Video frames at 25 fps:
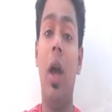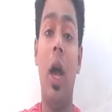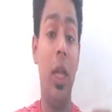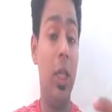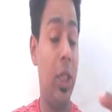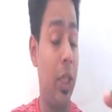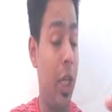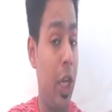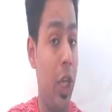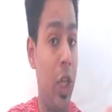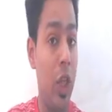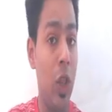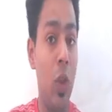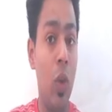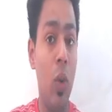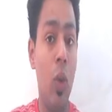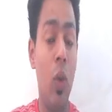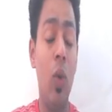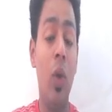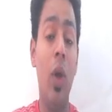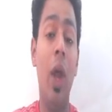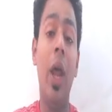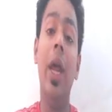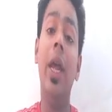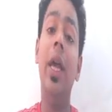Answer is
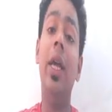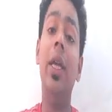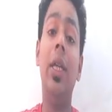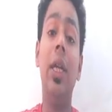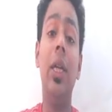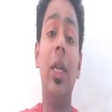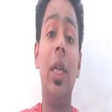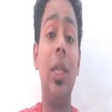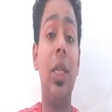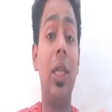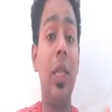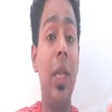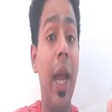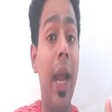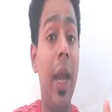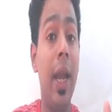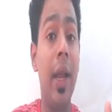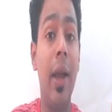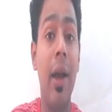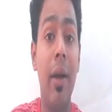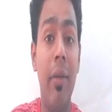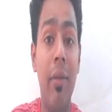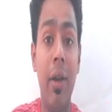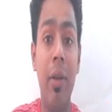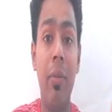no. Is it a
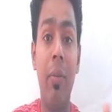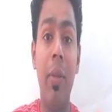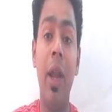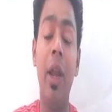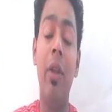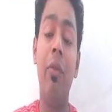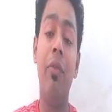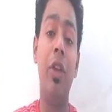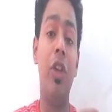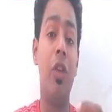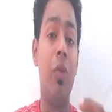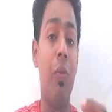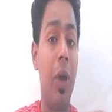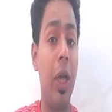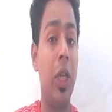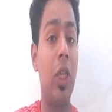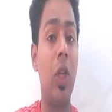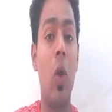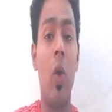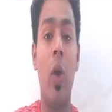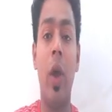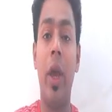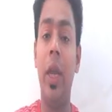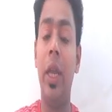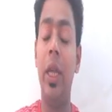state government which
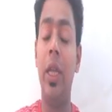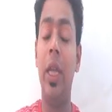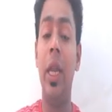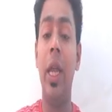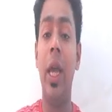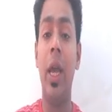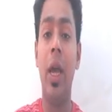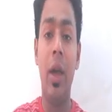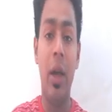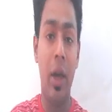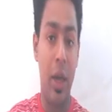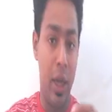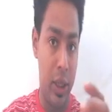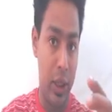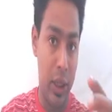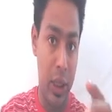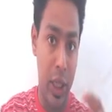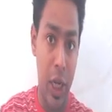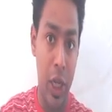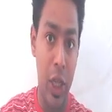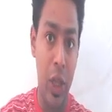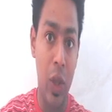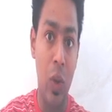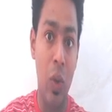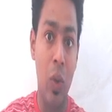makes law in India?
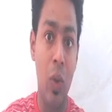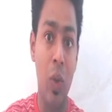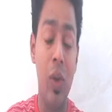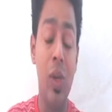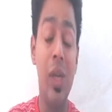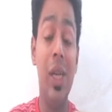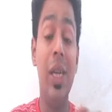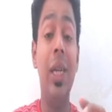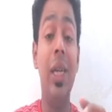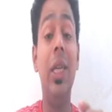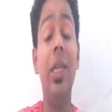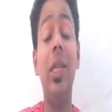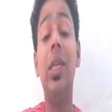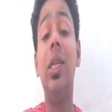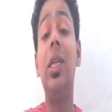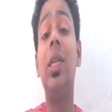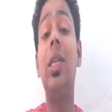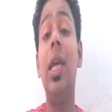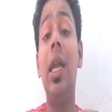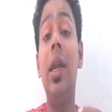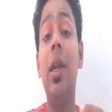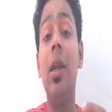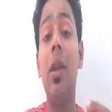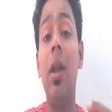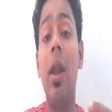Answer is no. Is it a
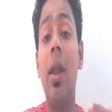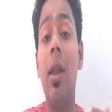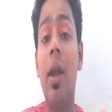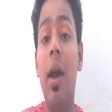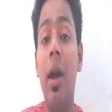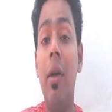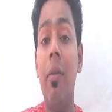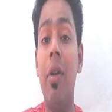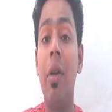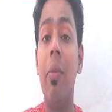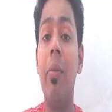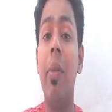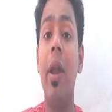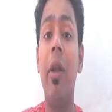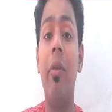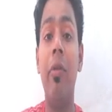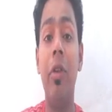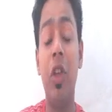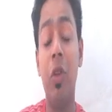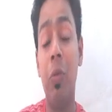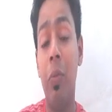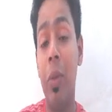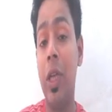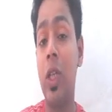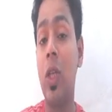central government
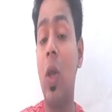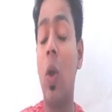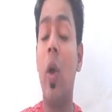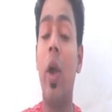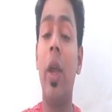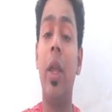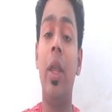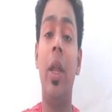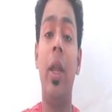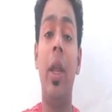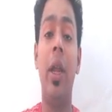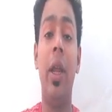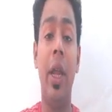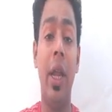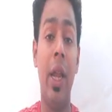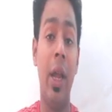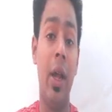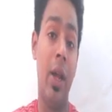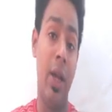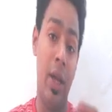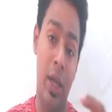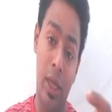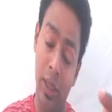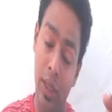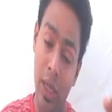which makes laws in
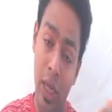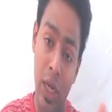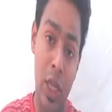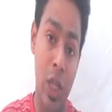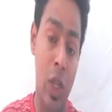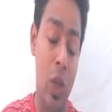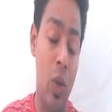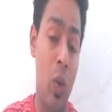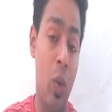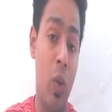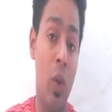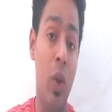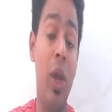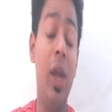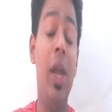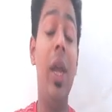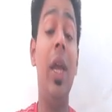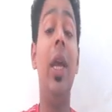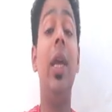India? Answer is no.